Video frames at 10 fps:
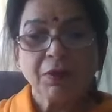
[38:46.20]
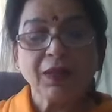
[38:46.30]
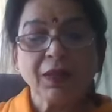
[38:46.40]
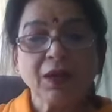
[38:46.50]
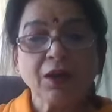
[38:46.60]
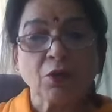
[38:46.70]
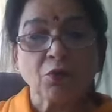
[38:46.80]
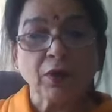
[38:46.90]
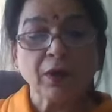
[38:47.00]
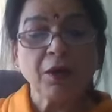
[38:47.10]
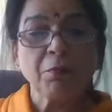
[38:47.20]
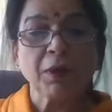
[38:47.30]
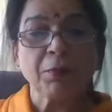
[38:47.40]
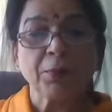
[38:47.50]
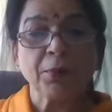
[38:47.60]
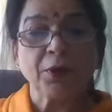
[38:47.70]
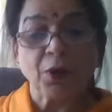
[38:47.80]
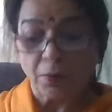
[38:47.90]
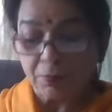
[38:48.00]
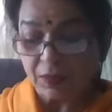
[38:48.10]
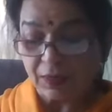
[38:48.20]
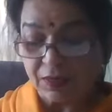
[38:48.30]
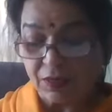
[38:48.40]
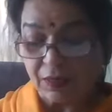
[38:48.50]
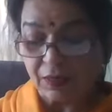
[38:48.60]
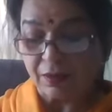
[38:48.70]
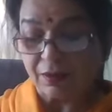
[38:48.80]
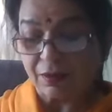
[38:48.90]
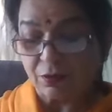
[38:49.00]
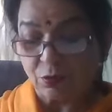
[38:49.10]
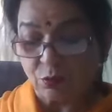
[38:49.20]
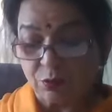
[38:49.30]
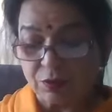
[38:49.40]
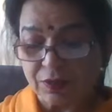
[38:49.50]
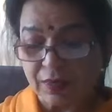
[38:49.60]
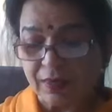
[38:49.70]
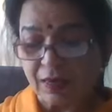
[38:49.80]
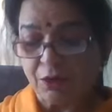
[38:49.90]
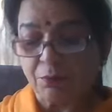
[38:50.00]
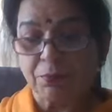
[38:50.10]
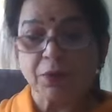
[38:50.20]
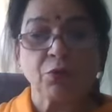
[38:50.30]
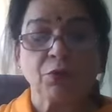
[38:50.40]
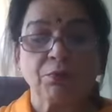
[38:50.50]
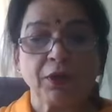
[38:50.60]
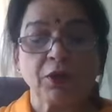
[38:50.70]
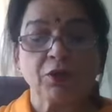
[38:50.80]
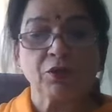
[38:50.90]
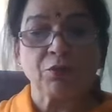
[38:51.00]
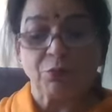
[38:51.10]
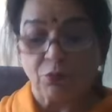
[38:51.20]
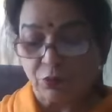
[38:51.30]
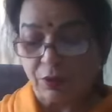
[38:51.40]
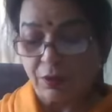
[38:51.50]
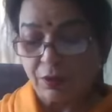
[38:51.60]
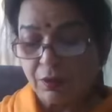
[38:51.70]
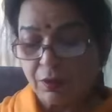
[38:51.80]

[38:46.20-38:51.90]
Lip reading: But they are governed by predominating guns at any particular mood